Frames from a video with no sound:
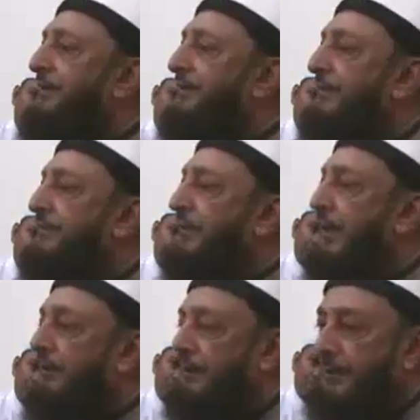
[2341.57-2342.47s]
says he is
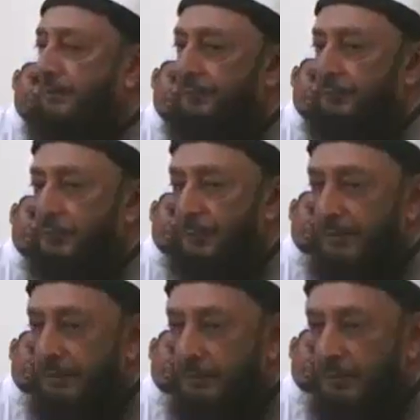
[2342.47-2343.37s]
not
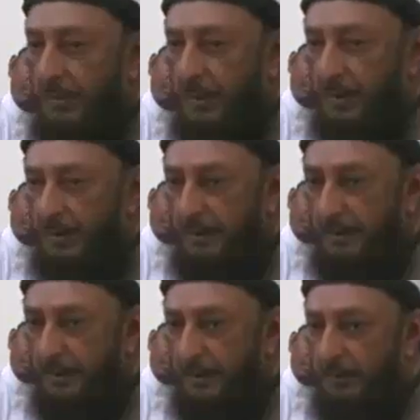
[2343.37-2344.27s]
consuming riba,
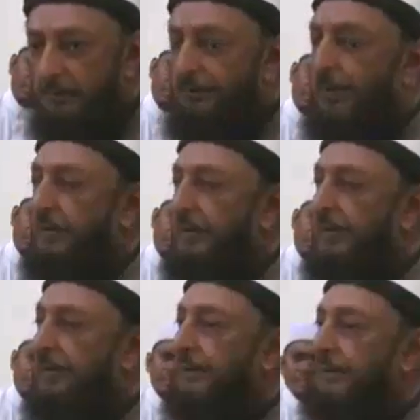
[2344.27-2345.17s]

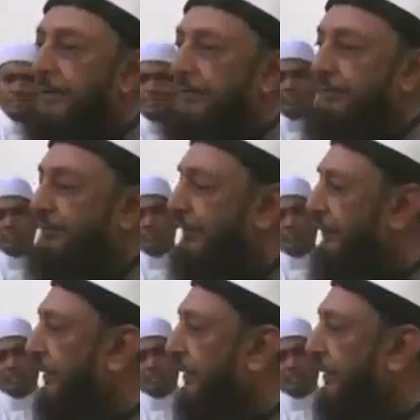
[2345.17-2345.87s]
verily the dust